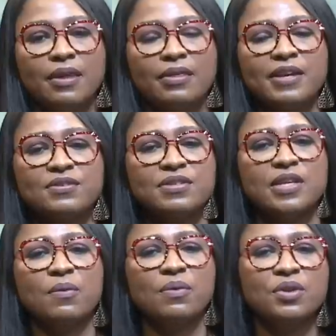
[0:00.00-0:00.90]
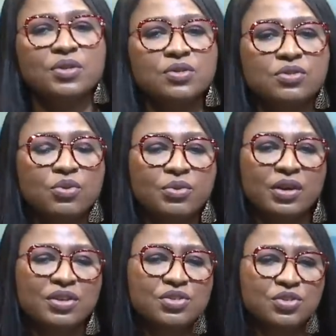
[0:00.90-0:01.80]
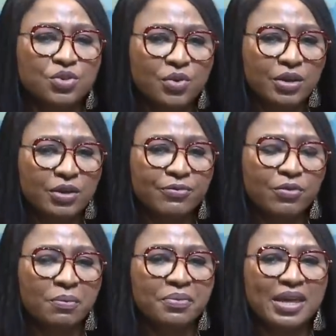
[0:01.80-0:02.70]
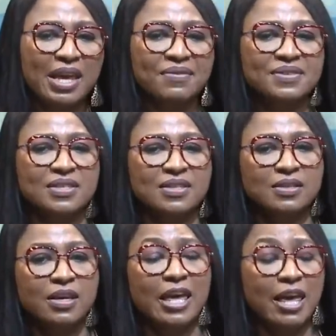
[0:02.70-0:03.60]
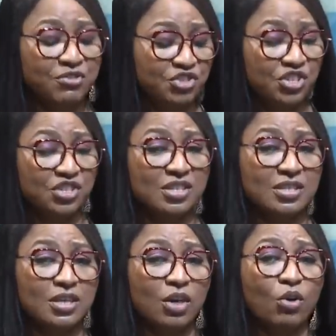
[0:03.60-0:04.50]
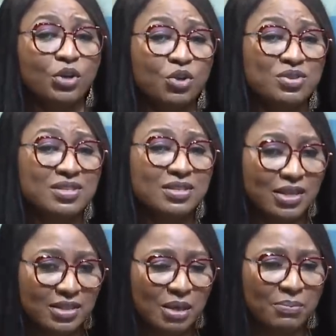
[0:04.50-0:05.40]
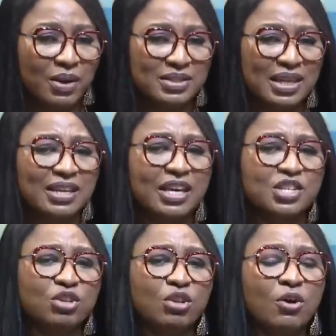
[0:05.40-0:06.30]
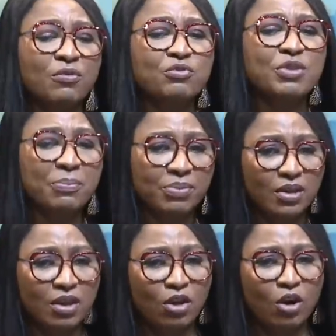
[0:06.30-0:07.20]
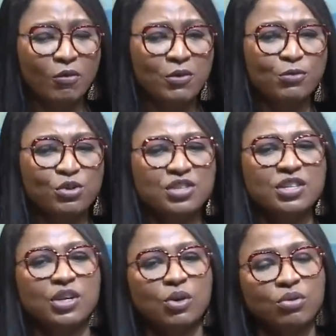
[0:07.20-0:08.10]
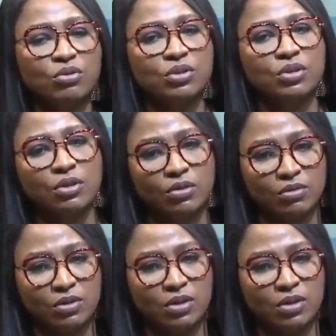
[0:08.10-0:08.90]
Thanks for staying with us. So we got a story from the FGGC Oyo State about the allegation of rape of a 14-year-old girl.